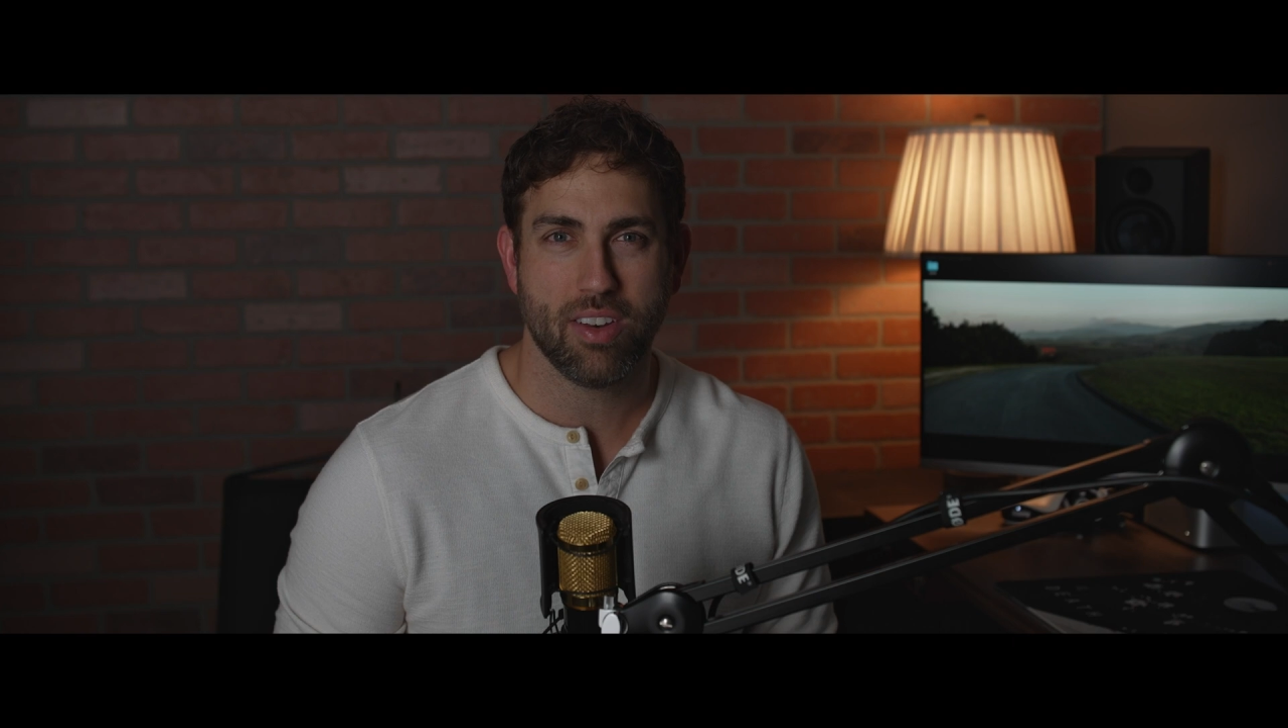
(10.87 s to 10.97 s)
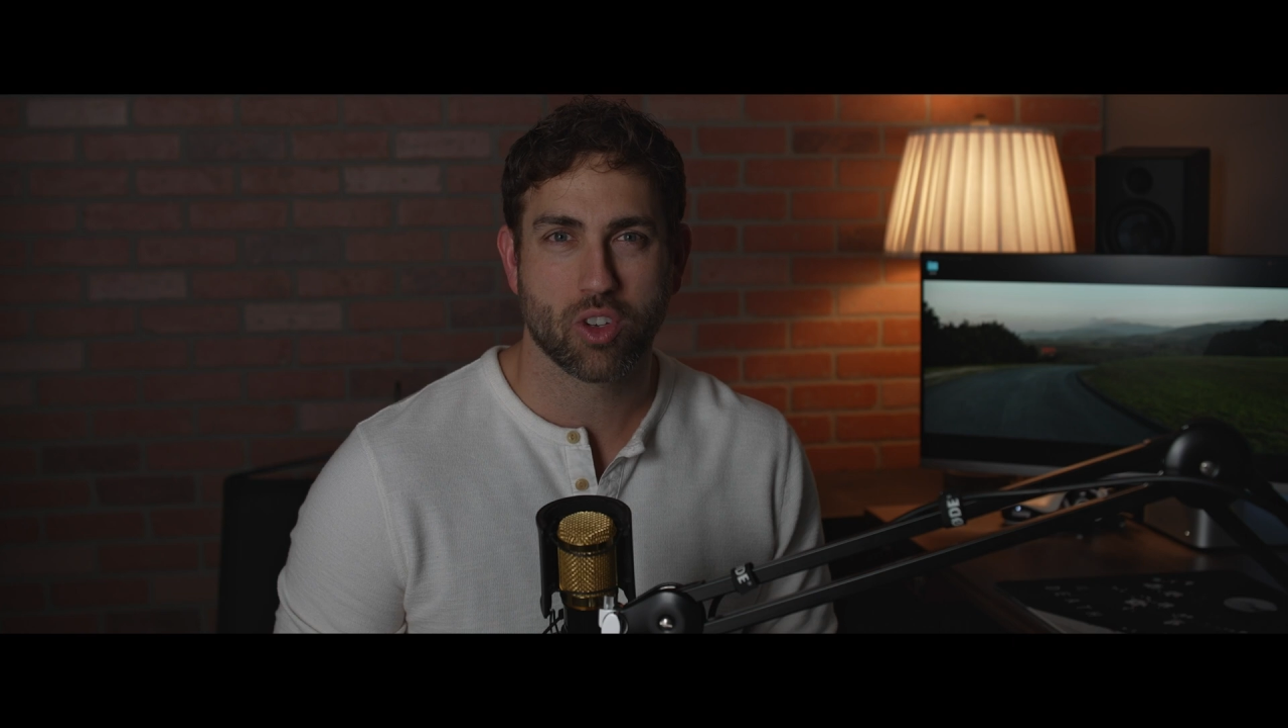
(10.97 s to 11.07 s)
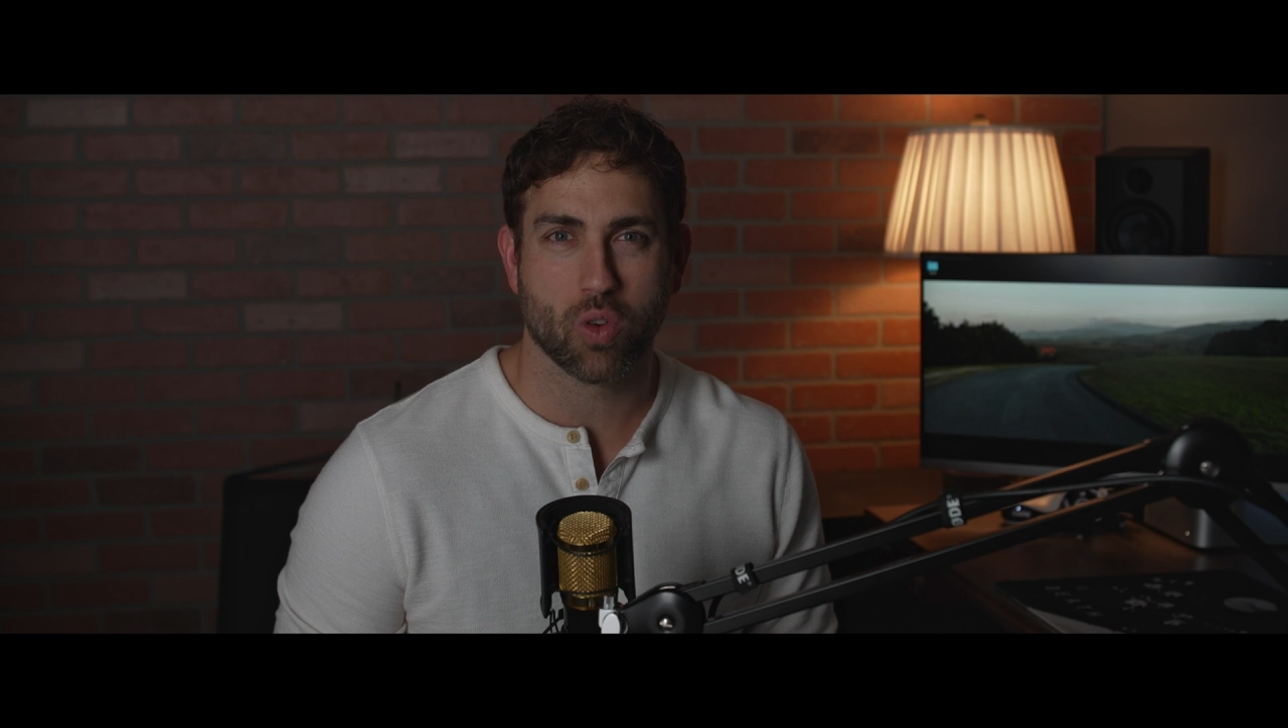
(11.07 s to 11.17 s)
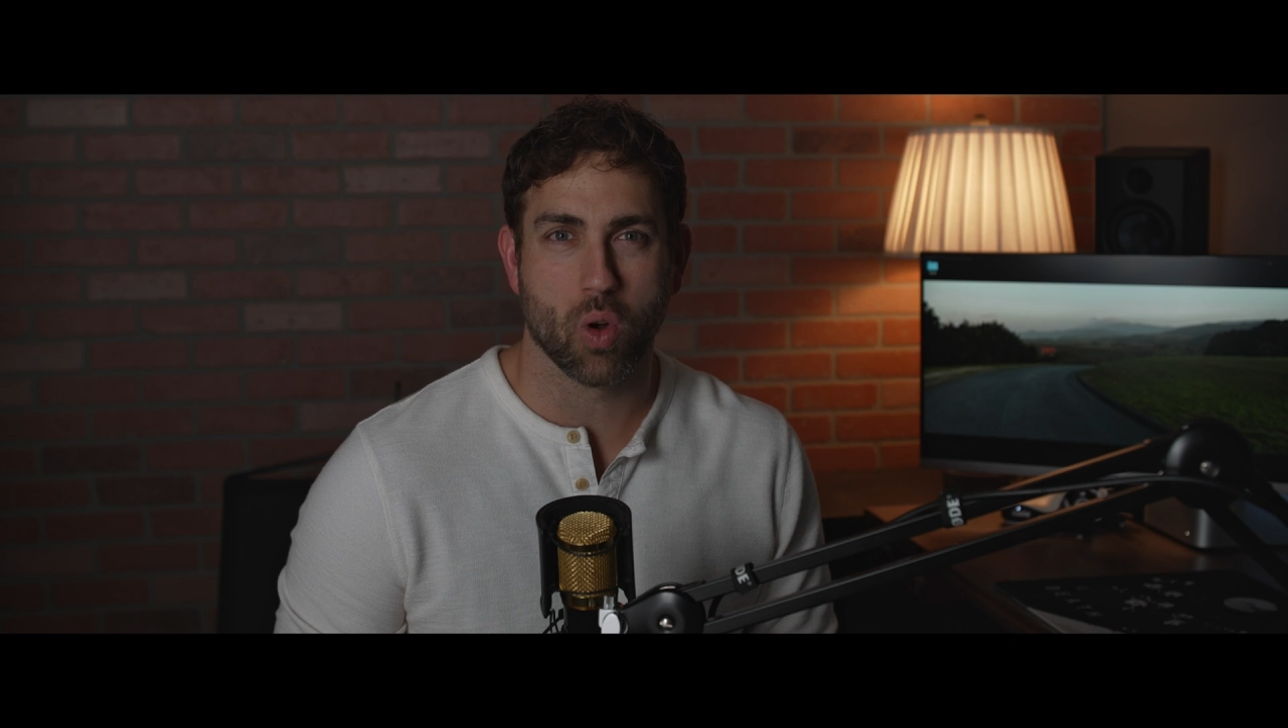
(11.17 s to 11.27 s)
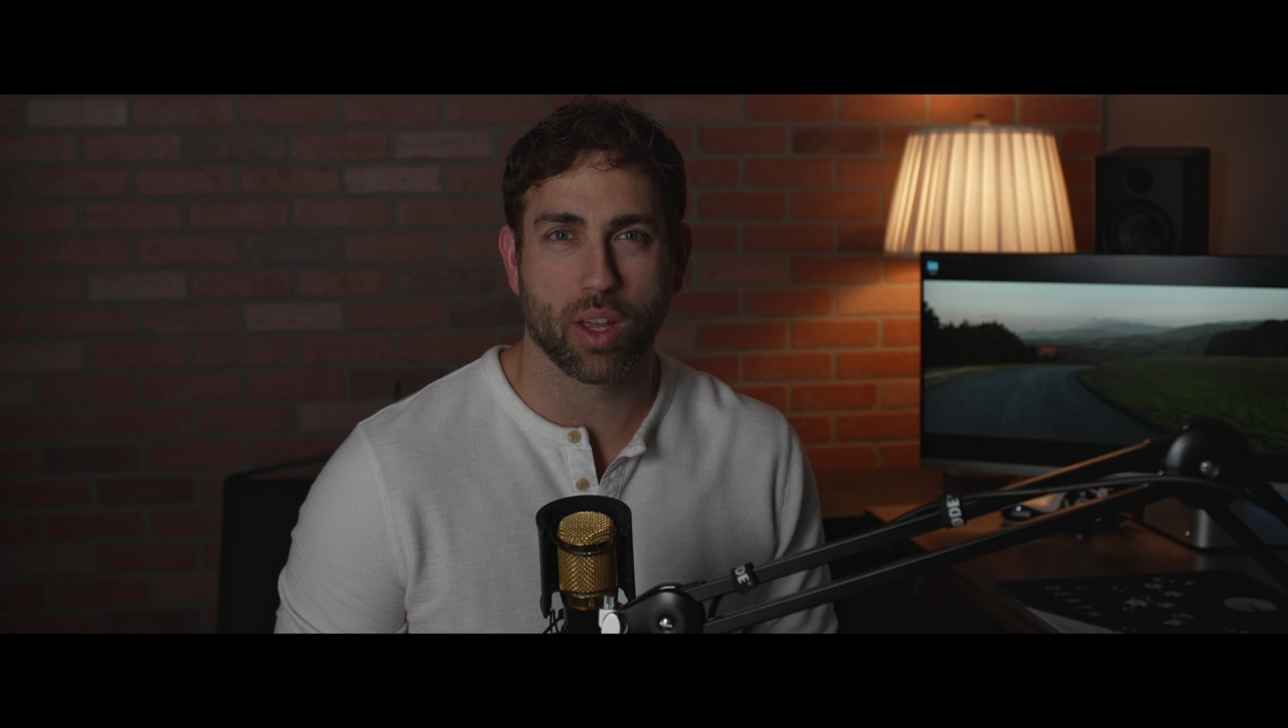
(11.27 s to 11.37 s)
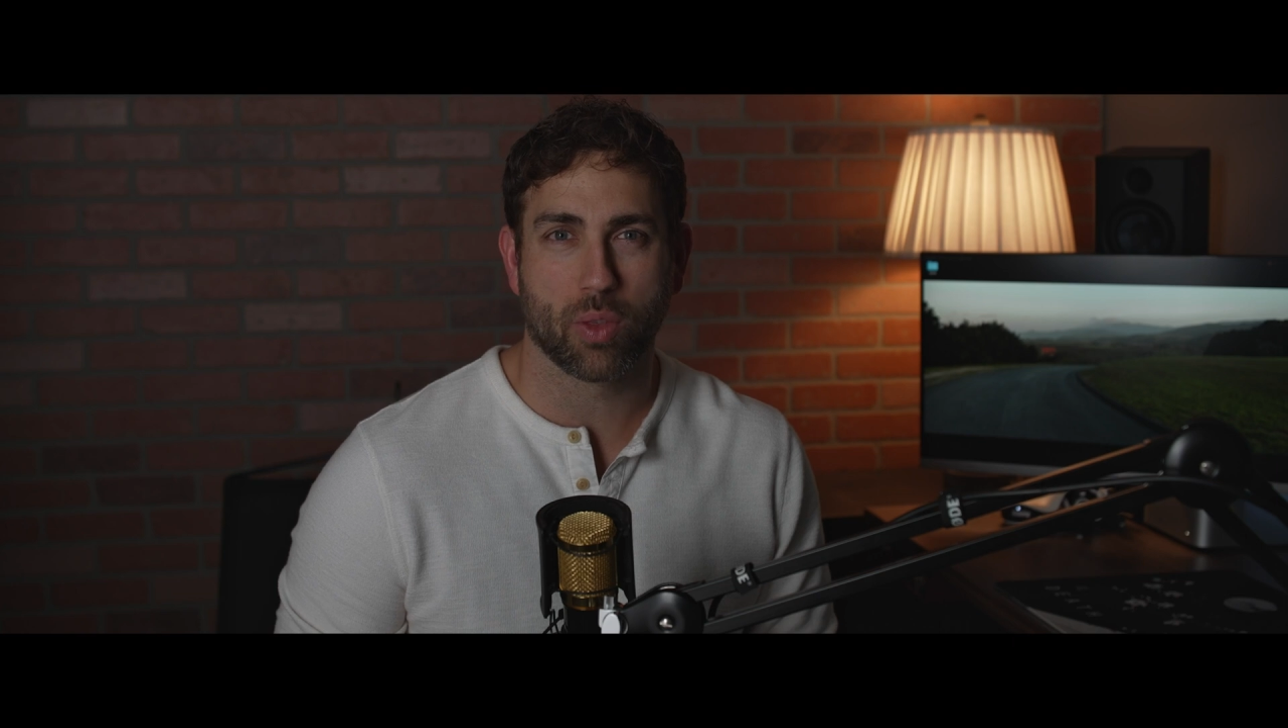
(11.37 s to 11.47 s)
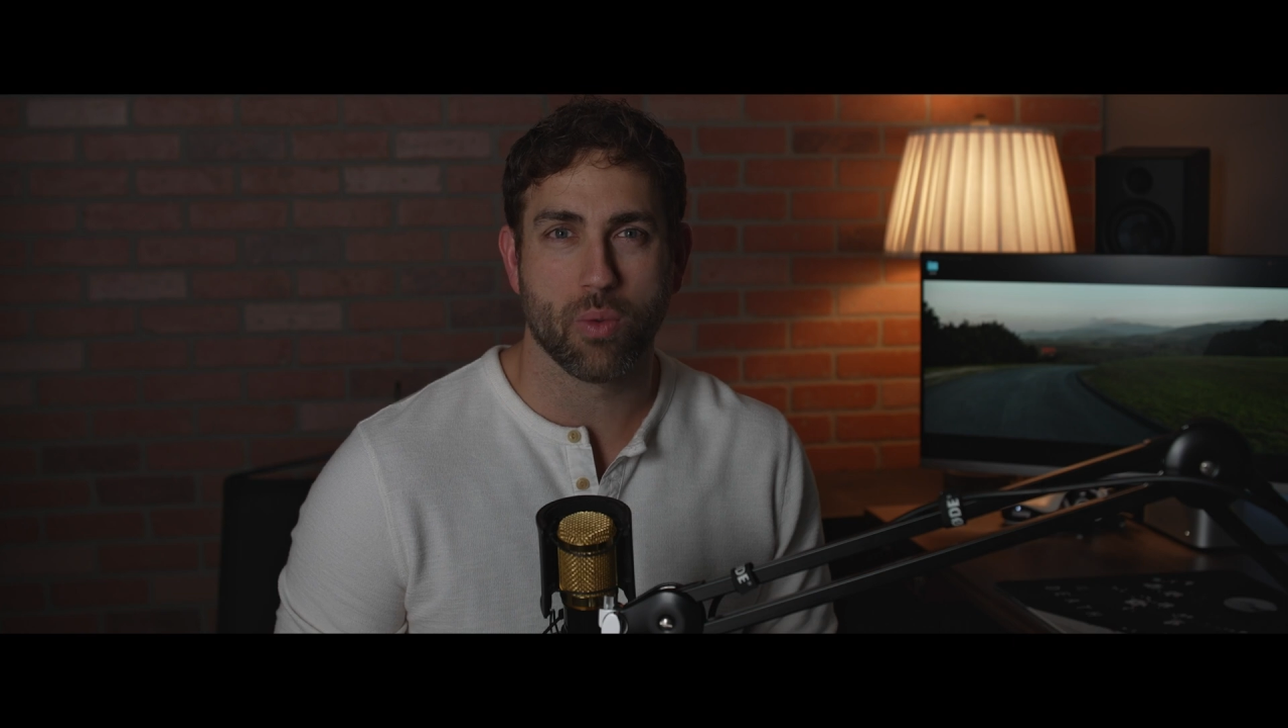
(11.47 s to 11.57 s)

scrolling